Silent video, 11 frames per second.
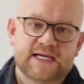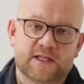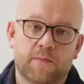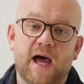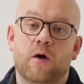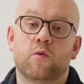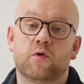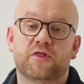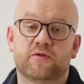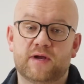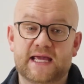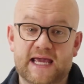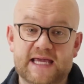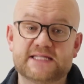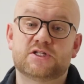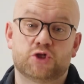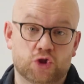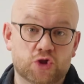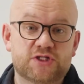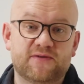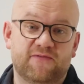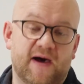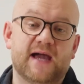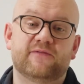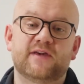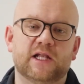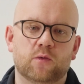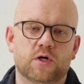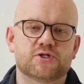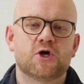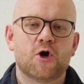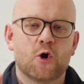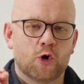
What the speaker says: The Powerwall 3 is just 5 kilowatts.